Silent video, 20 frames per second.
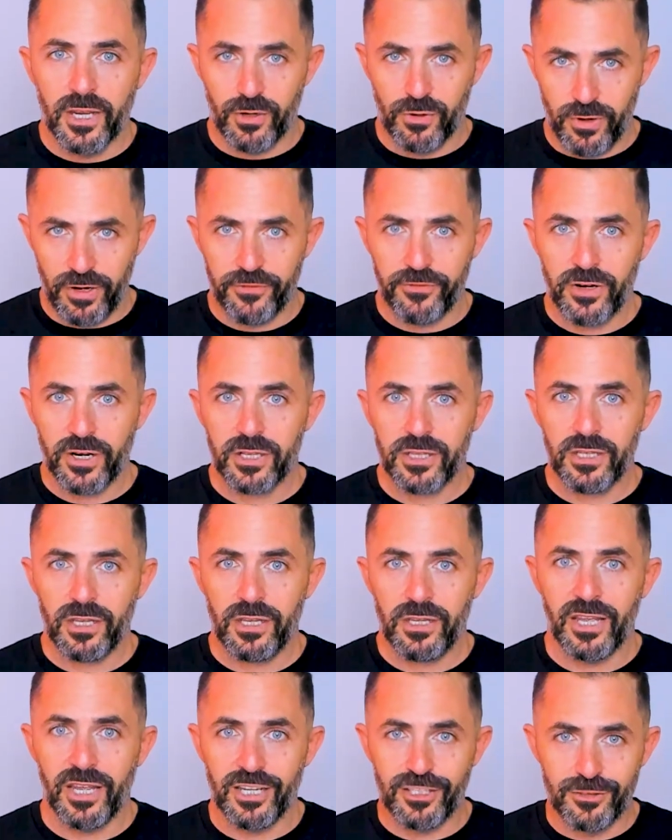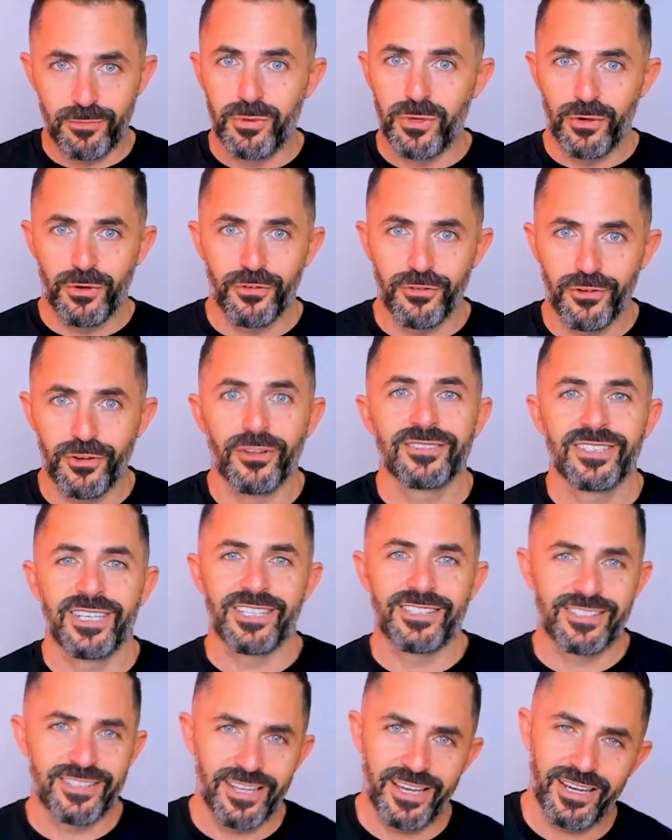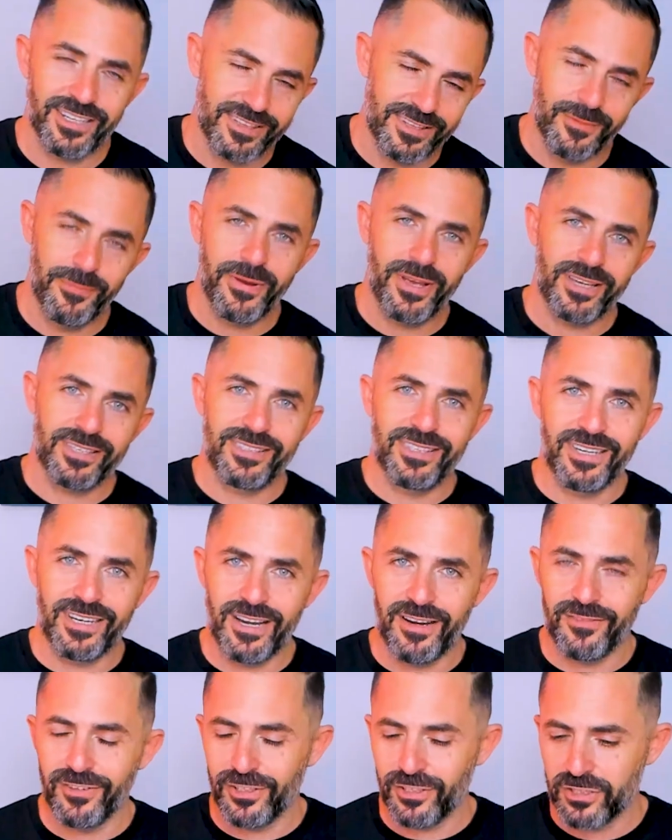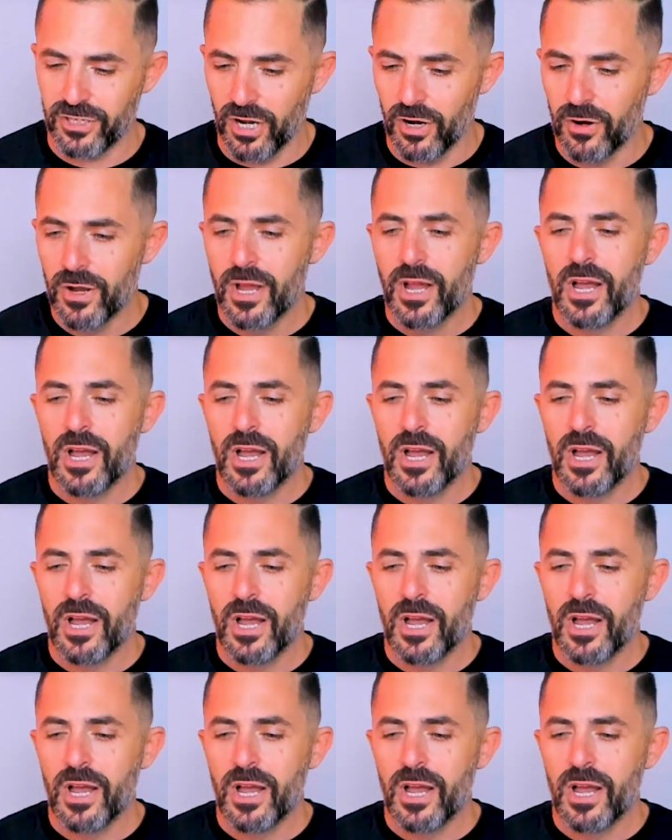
And quite frankly, it's beautiful. It's like the best thing ever. So